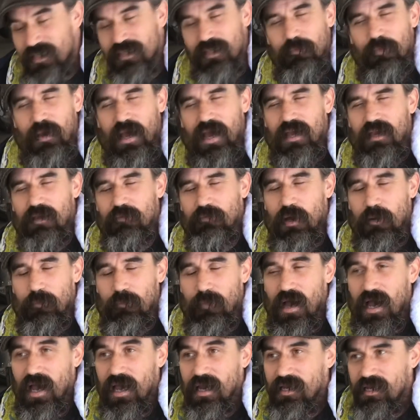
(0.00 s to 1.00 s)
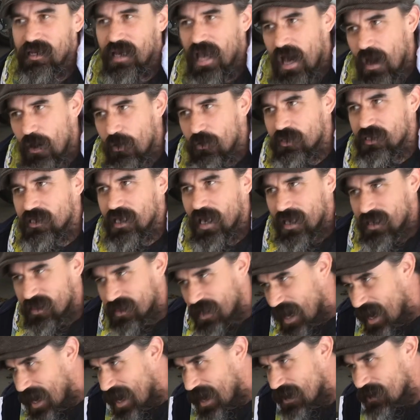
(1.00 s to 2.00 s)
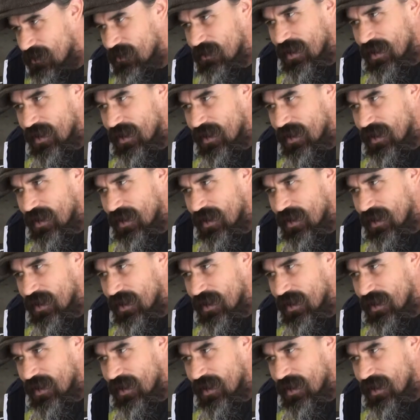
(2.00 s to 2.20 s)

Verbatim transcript: in the back of my mind. Now it's like that,